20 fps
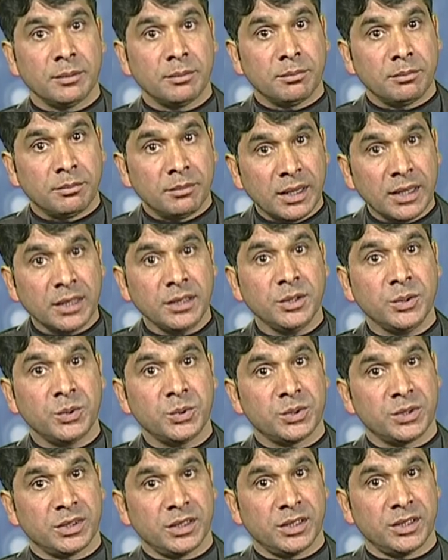
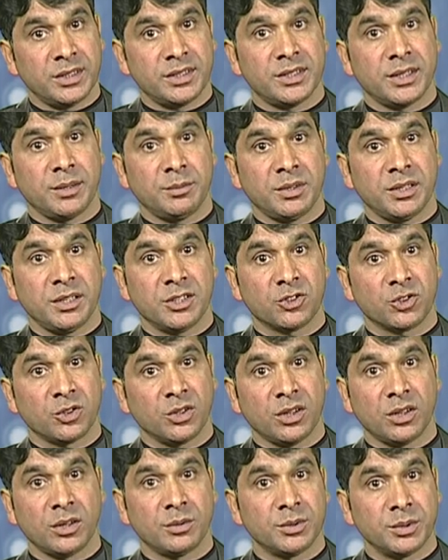minute examination
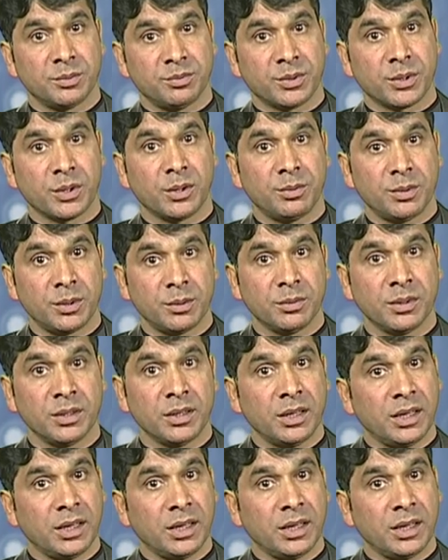of the problem